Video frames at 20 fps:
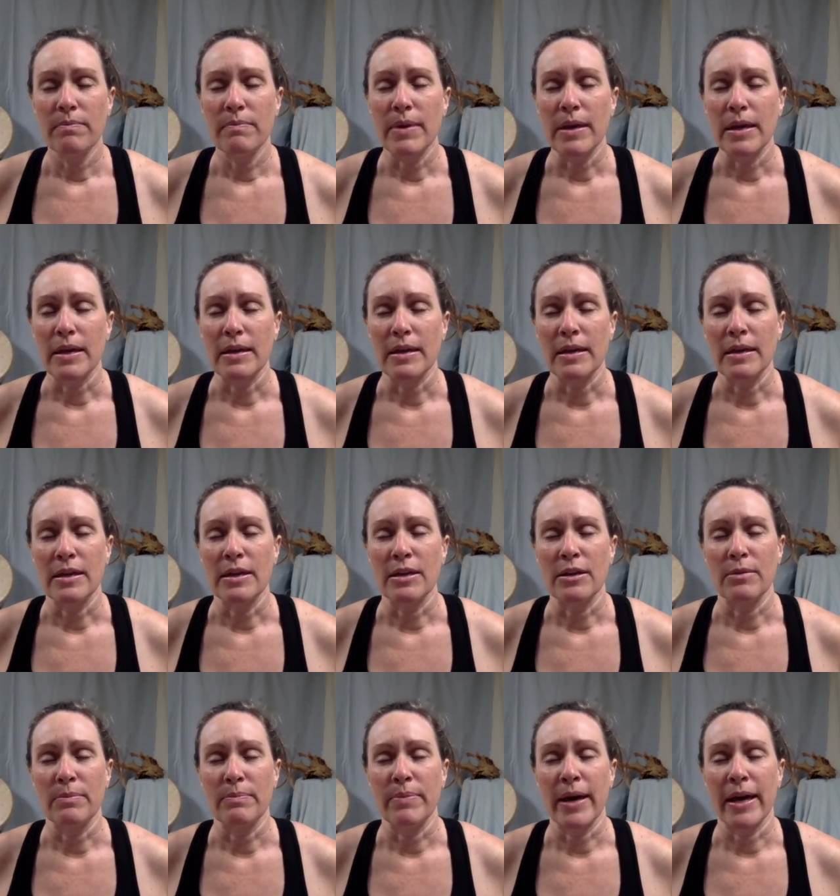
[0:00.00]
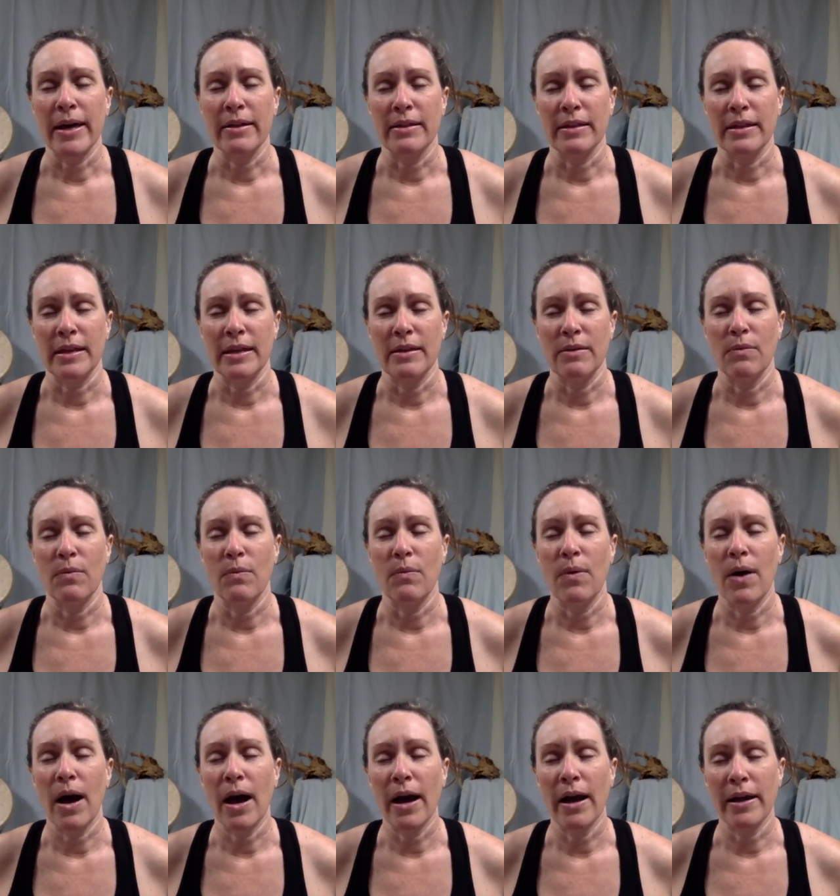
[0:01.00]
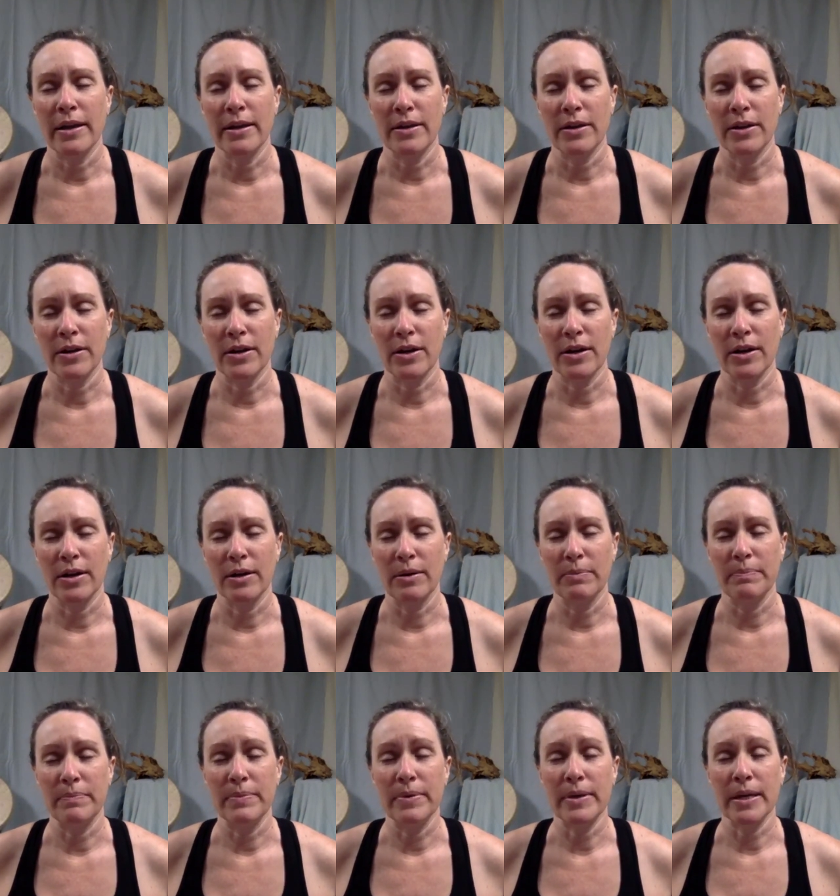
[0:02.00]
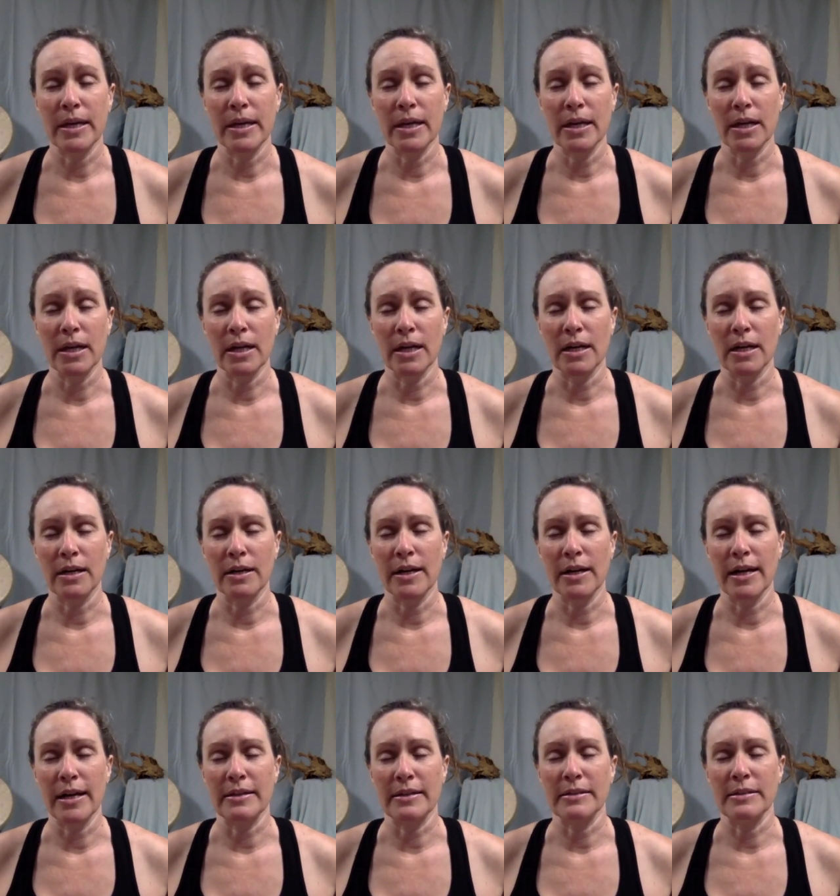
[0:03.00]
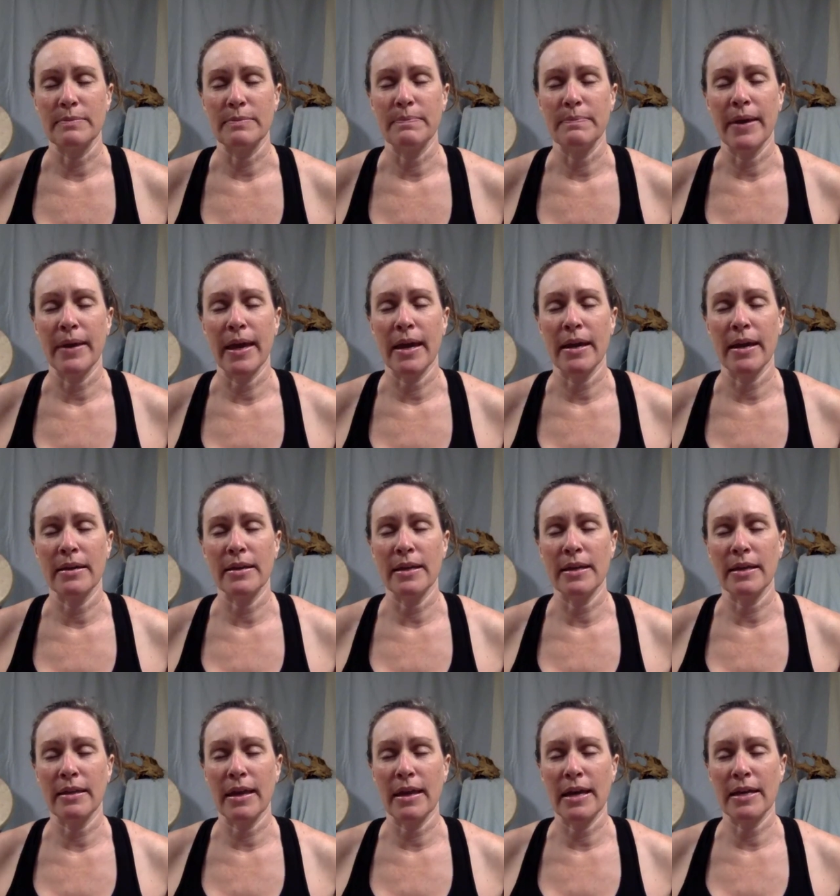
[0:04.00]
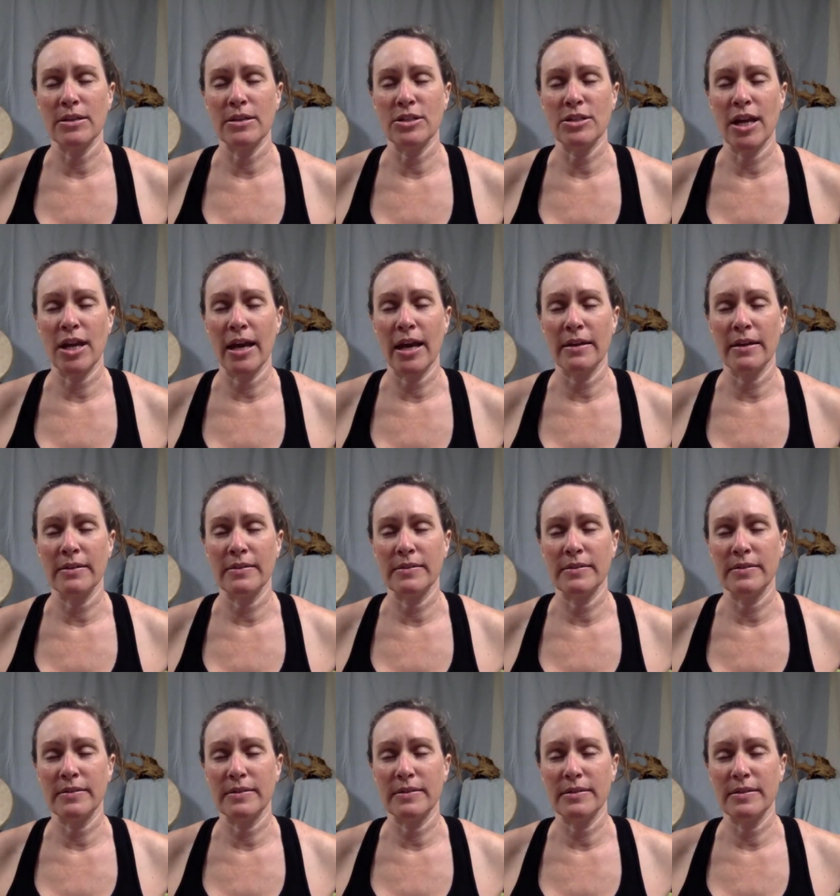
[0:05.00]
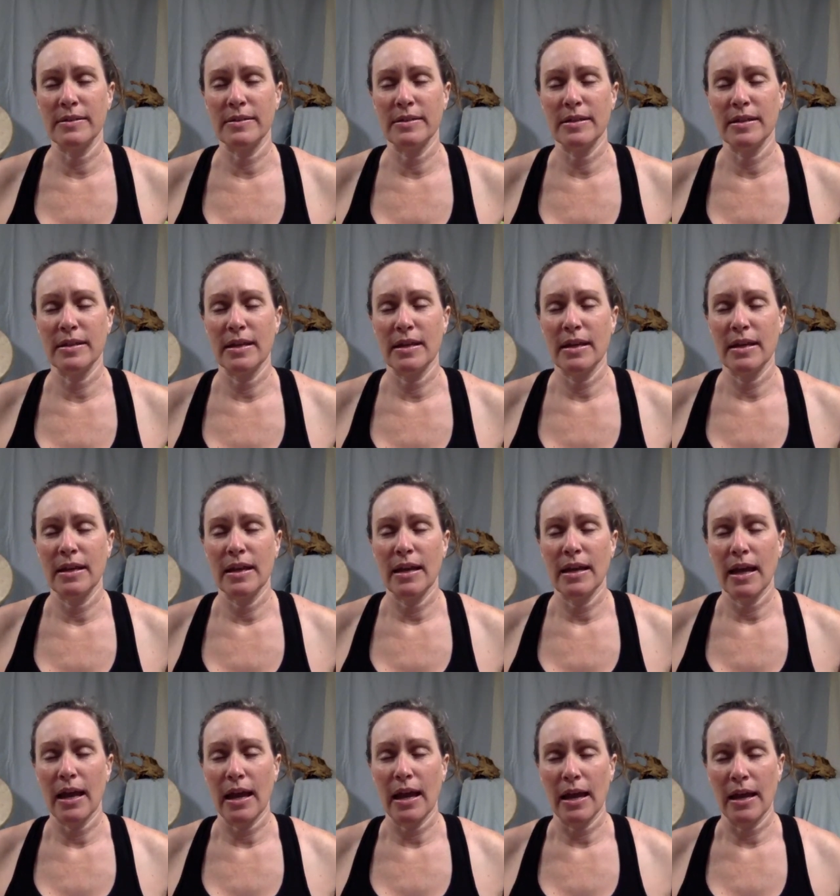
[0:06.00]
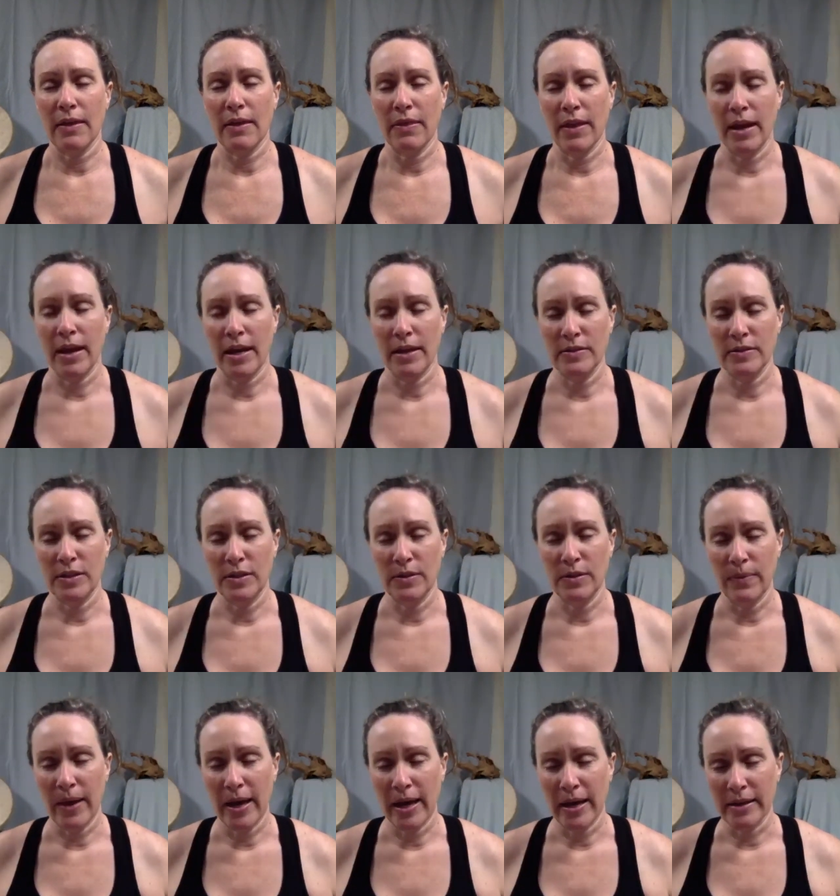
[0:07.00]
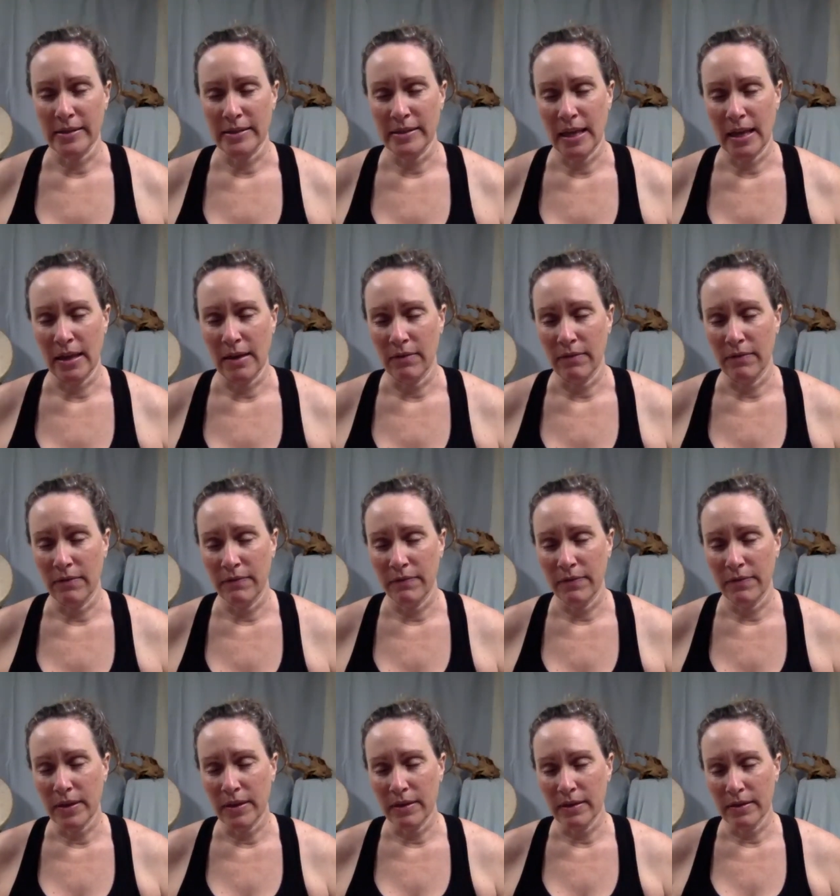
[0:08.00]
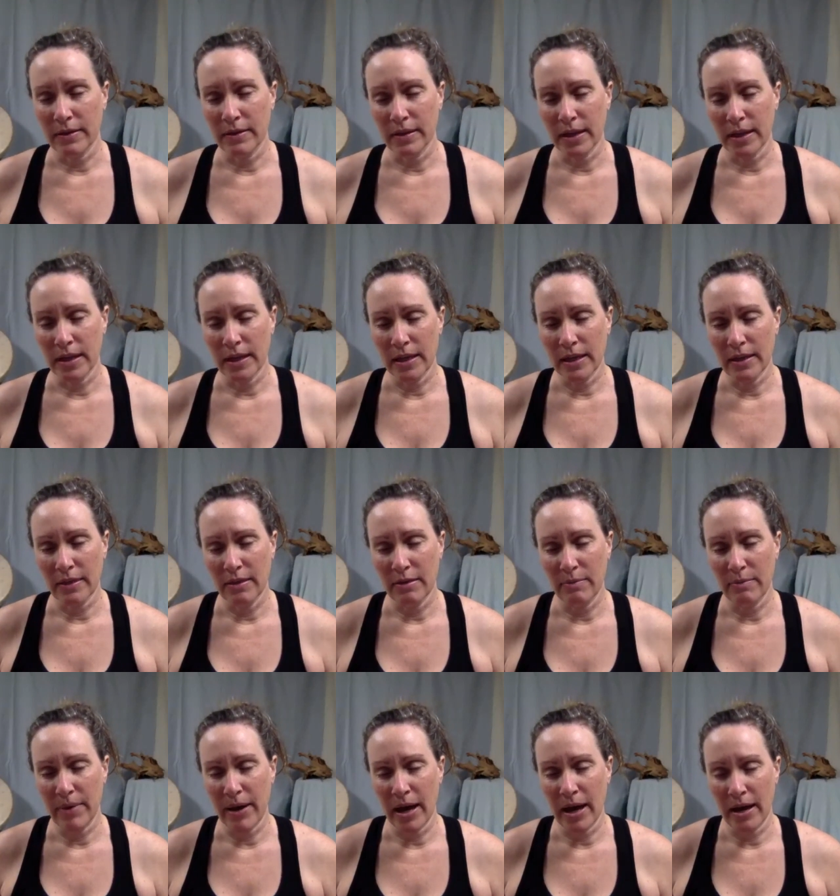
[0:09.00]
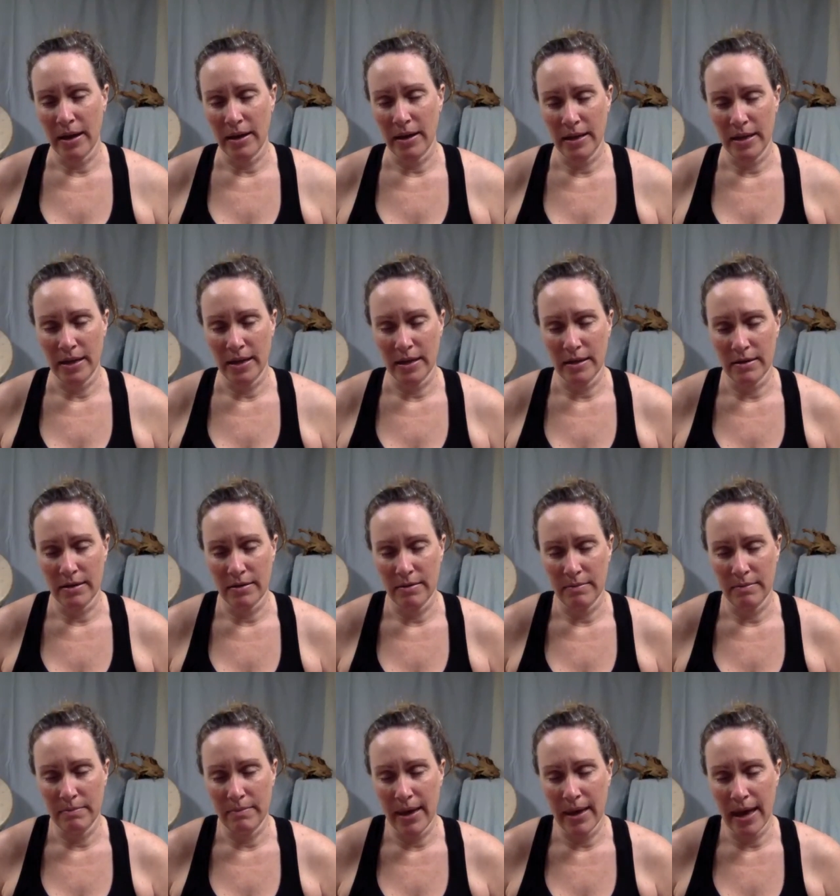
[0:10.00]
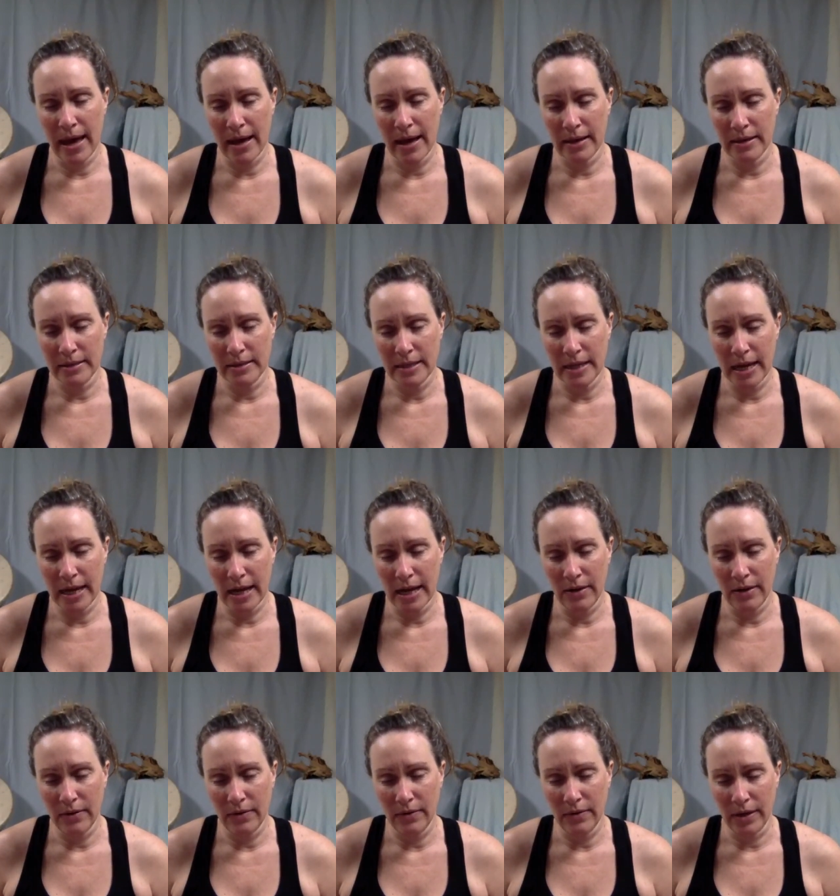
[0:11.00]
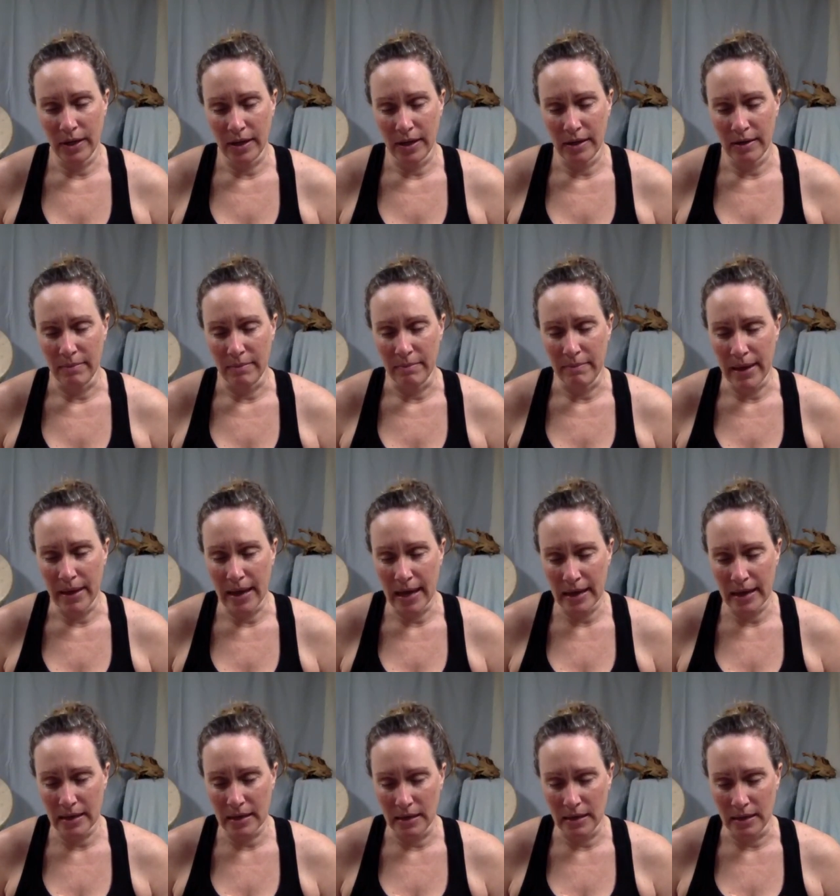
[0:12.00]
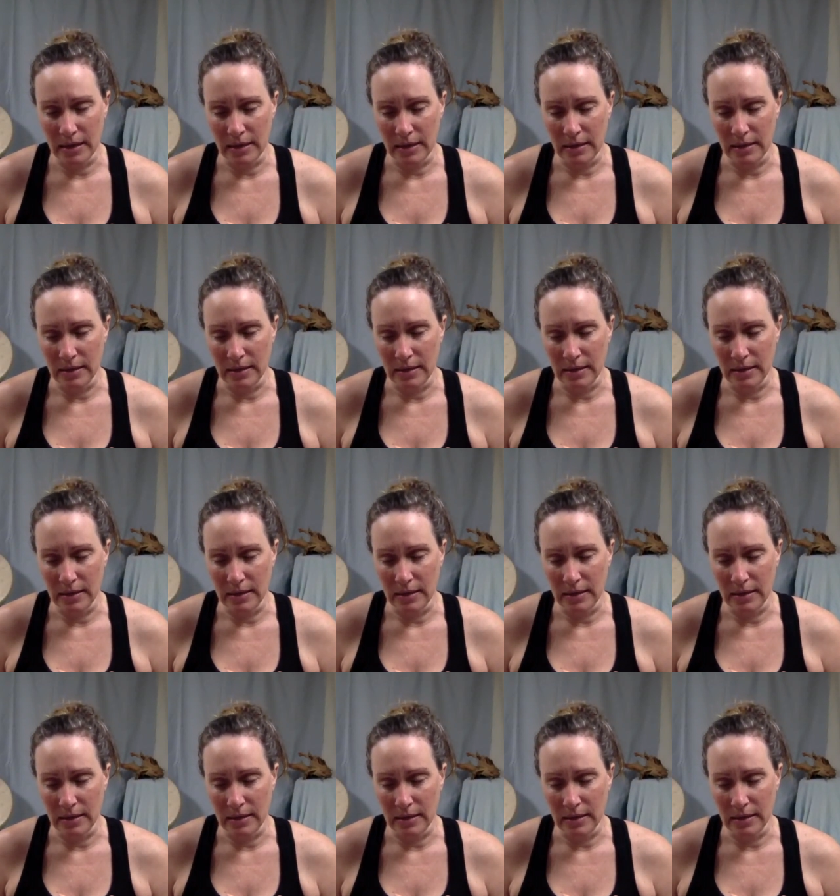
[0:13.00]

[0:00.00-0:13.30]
making your belly wider, bigger, expanding that chest. And then as you exhale, feeling the body come back down and come back in.